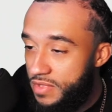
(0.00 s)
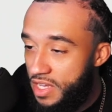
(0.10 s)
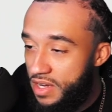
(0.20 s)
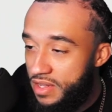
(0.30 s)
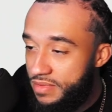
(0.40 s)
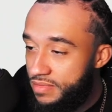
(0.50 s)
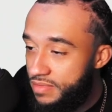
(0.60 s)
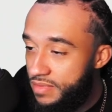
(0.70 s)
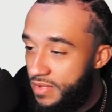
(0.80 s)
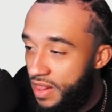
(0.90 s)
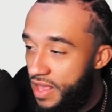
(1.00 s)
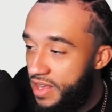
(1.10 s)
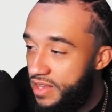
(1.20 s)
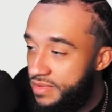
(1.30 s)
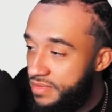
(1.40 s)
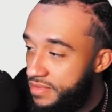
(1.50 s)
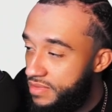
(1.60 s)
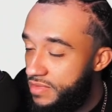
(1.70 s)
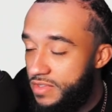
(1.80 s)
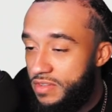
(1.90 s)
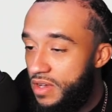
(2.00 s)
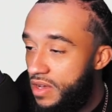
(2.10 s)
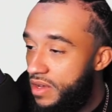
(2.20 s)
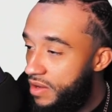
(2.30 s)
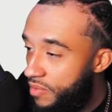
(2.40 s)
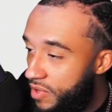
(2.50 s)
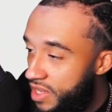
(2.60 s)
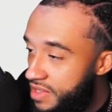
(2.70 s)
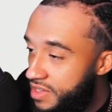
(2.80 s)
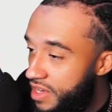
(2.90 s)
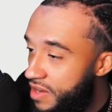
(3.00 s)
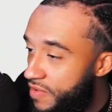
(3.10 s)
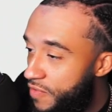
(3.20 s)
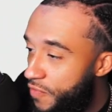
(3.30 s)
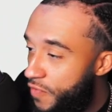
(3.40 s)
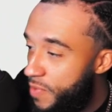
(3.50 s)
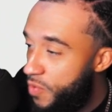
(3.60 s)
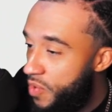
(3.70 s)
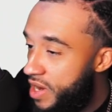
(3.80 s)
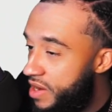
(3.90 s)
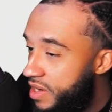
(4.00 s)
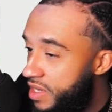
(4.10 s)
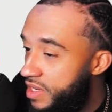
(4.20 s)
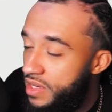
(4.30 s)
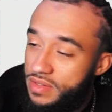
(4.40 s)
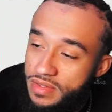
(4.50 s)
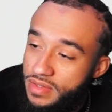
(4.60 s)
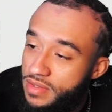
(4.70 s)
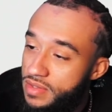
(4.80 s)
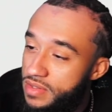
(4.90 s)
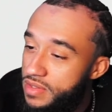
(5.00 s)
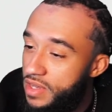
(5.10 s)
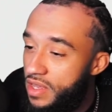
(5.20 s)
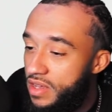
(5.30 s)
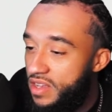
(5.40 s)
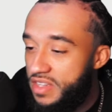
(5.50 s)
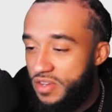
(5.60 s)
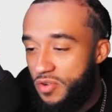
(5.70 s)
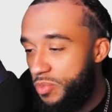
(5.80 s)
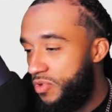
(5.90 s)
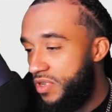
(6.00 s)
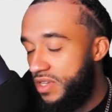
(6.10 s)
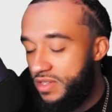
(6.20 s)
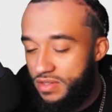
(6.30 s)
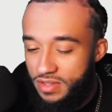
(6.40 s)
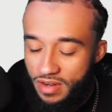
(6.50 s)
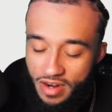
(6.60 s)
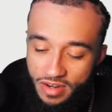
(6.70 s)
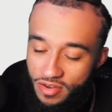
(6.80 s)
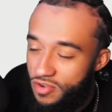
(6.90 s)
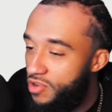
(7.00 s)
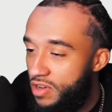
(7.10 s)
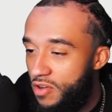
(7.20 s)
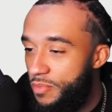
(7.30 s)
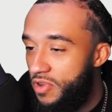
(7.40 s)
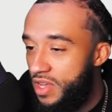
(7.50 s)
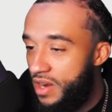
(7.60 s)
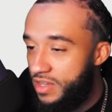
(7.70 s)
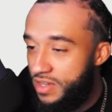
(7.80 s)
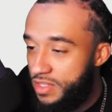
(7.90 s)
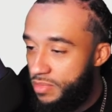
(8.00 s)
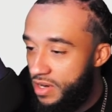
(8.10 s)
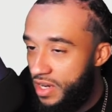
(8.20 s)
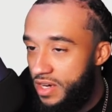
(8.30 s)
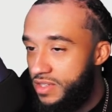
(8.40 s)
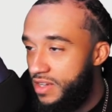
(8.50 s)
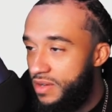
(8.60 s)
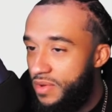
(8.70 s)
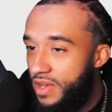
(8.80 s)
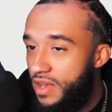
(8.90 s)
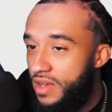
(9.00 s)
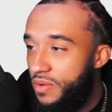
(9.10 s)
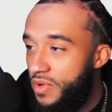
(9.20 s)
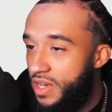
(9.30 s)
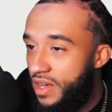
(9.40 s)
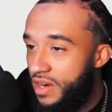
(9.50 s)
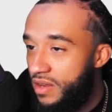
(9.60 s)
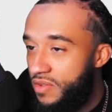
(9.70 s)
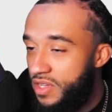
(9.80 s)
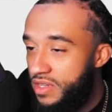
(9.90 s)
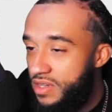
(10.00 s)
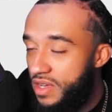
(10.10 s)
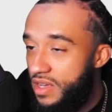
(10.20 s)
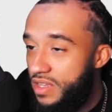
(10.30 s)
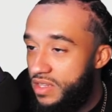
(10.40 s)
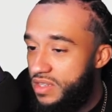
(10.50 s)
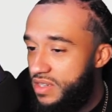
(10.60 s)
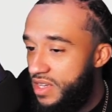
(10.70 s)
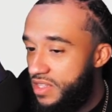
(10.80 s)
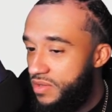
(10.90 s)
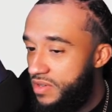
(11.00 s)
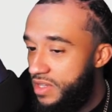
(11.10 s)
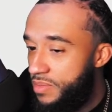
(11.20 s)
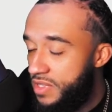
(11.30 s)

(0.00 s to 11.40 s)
getting it, like it. 1 8 scale, February. And yeah, it's Kotobukiya, so you already know Kotobukiya knocks out the park every time. We ain't gotta really dig too deep